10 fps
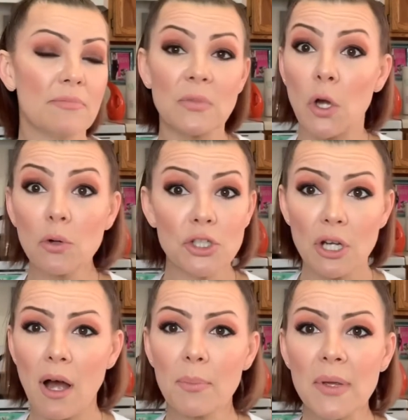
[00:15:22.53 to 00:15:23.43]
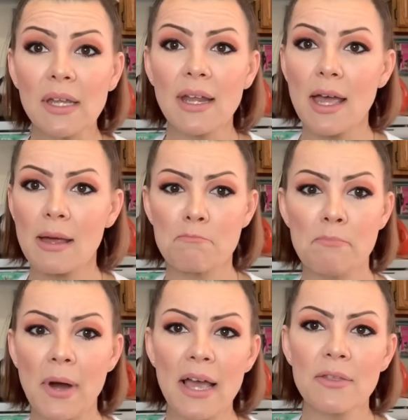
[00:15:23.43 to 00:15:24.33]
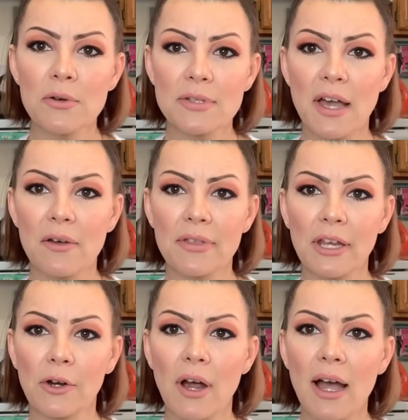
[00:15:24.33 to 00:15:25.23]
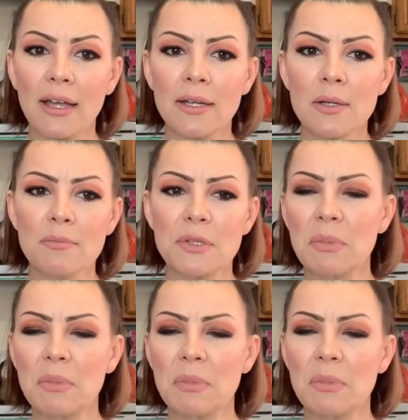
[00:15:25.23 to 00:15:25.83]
go shopping and buy those healthier items.